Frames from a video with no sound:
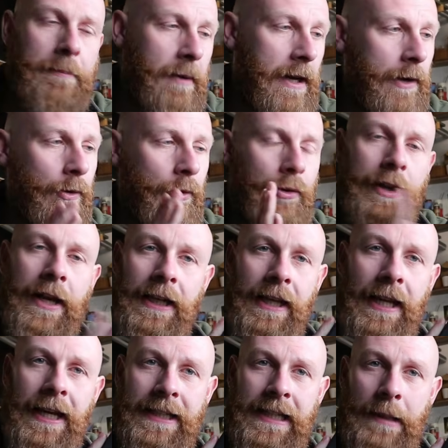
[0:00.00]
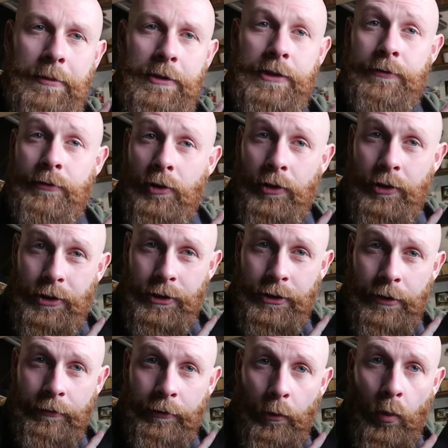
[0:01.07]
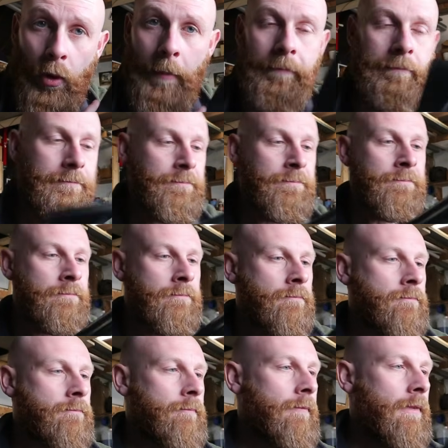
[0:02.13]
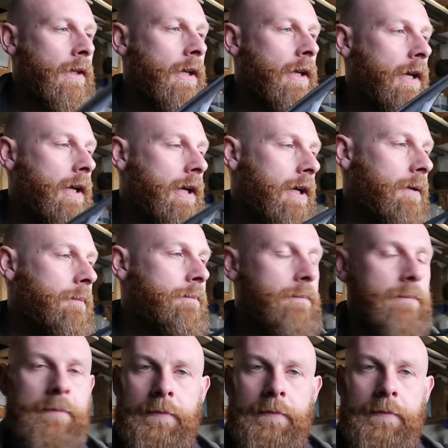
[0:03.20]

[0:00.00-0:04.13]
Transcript: my own headlight adapters for the Discovery 1.